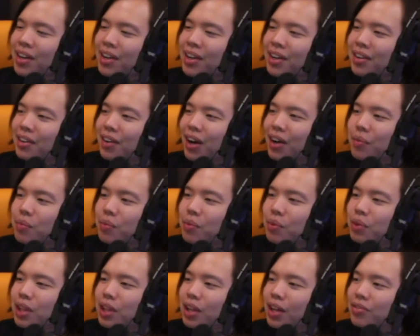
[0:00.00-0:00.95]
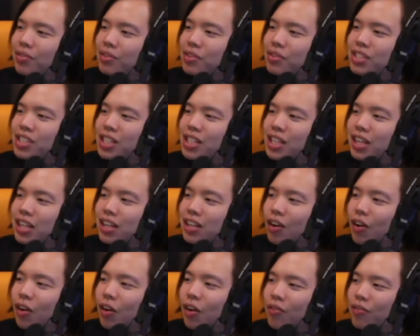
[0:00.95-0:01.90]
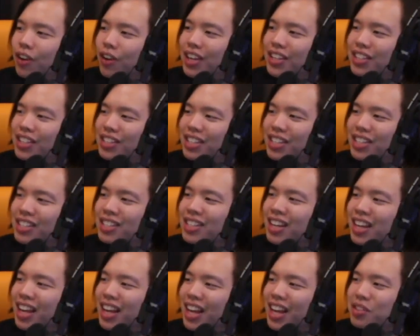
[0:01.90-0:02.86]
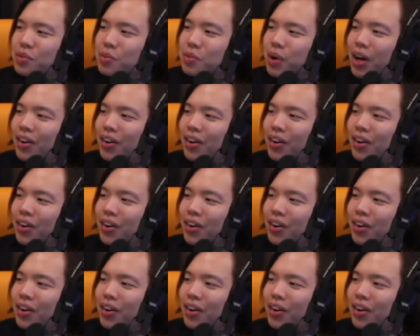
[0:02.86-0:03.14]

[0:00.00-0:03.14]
right? We would love to see your faces as well,